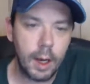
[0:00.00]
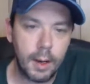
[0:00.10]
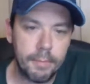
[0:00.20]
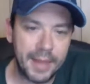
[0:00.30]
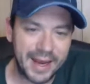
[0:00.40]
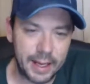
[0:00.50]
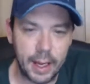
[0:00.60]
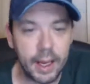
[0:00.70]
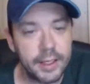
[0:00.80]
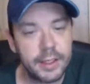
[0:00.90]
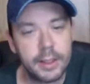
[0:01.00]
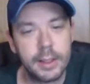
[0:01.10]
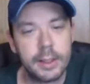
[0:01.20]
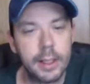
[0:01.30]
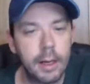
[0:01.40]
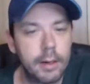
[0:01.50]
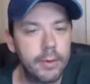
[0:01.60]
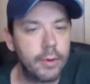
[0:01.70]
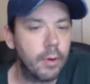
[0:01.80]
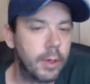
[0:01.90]
medication that's now
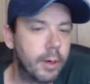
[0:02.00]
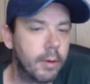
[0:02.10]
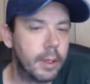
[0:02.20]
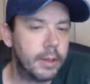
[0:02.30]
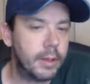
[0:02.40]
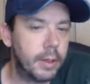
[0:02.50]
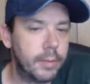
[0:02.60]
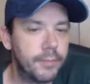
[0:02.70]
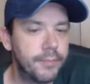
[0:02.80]
controlling her insulin,